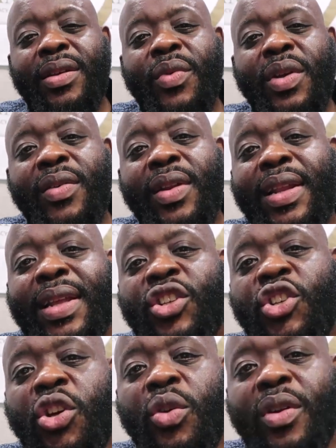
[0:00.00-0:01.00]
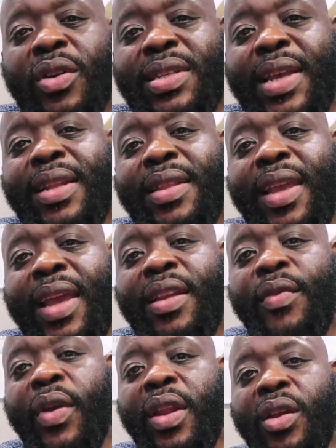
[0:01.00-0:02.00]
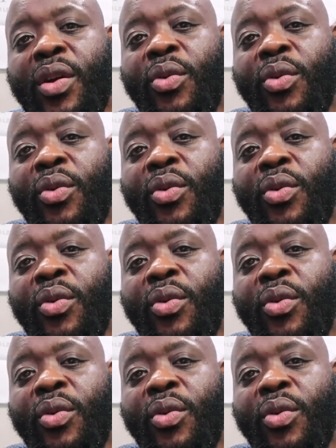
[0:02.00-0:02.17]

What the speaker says: we really didn't show it or say anything in the video.